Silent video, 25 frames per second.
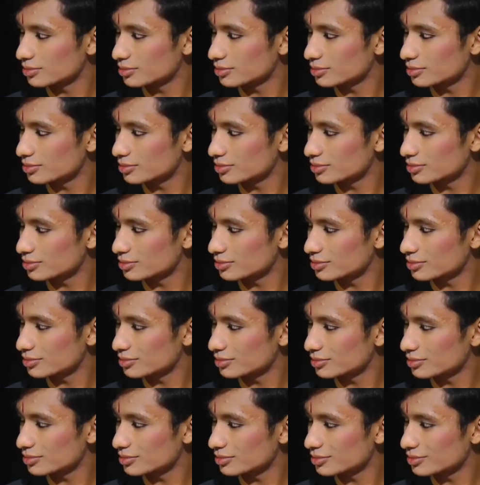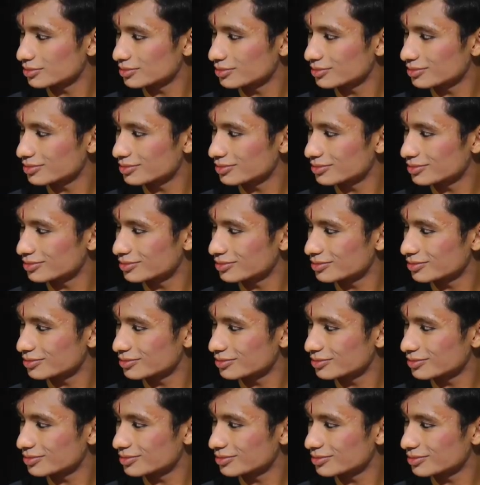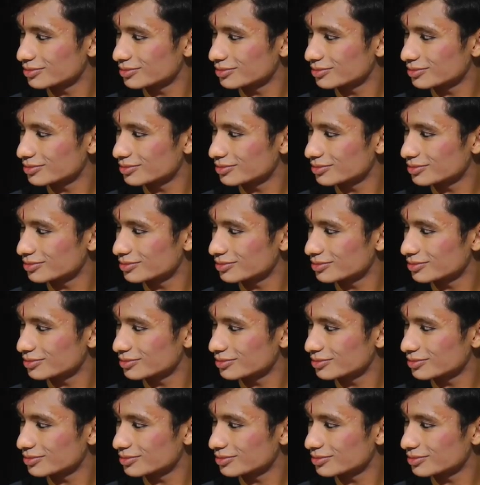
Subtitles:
(not speaking)